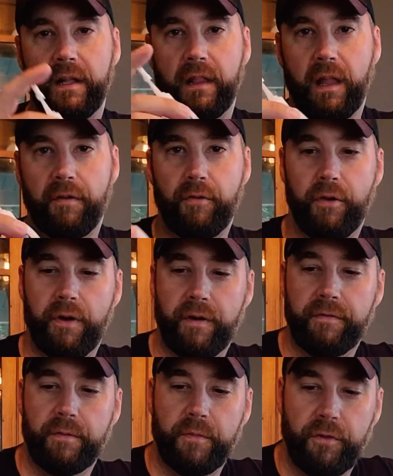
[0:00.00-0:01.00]
Love
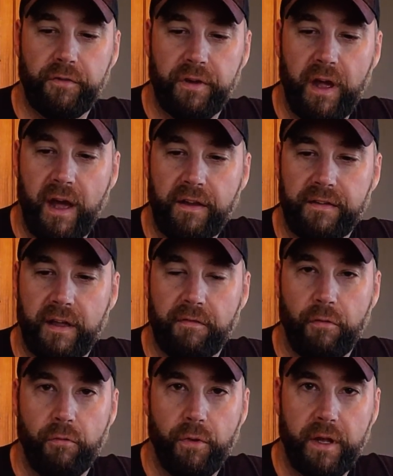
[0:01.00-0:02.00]
ordering from those guys. They have
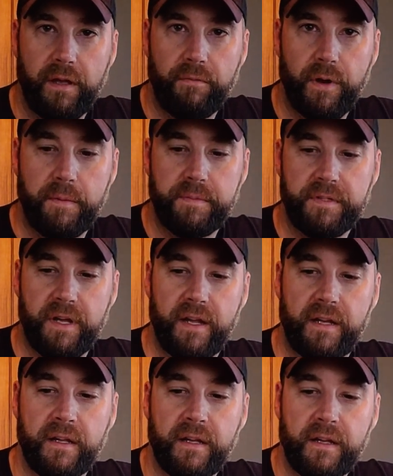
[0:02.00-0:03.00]
a wicked
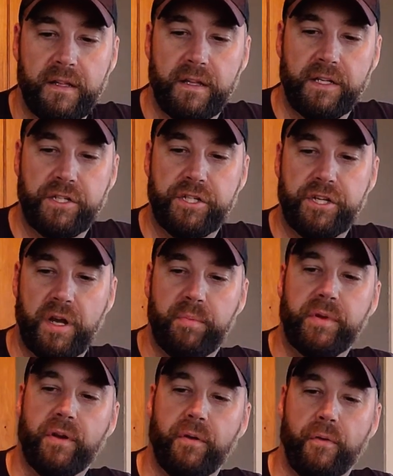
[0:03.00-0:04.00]
website. They
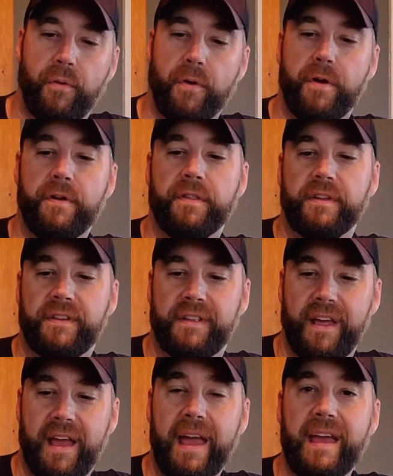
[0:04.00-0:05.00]
ship your order the
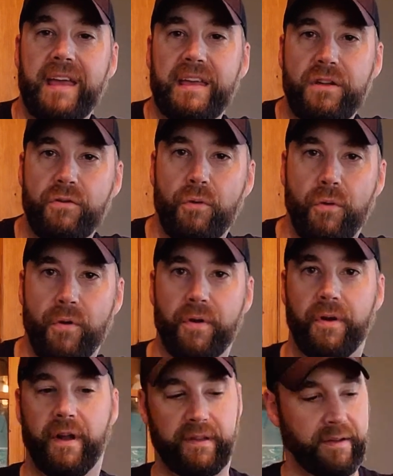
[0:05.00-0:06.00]
day you
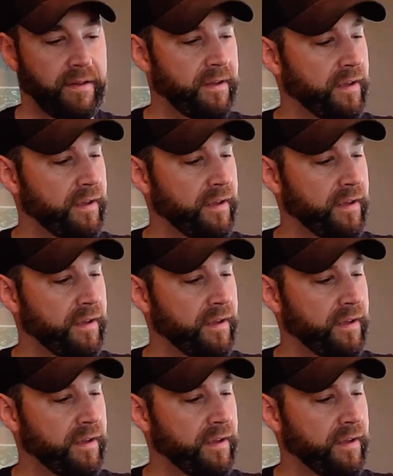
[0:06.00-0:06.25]
order it.